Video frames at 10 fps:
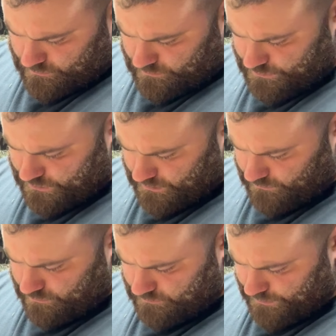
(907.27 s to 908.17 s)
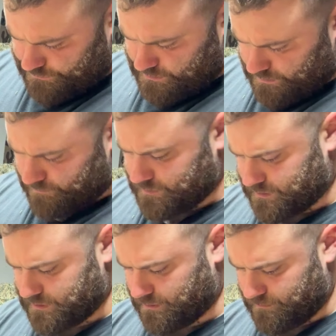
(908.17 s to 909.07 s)
And just take your time. This
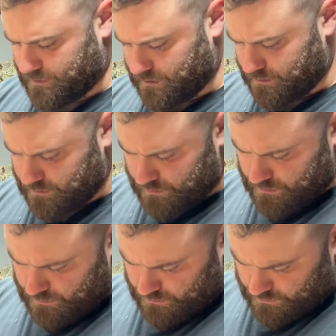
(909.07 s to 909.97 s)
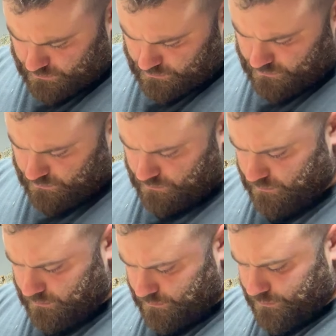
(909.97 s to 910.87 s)
is something that
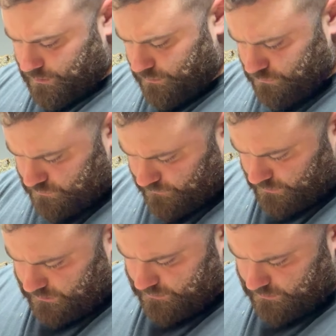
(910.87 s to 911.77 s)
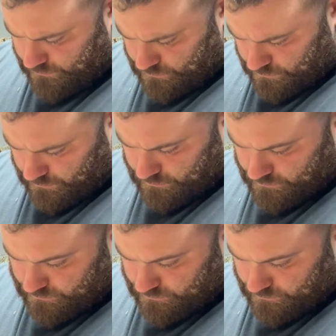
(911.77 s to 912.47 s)
either you're going to use for hunting, or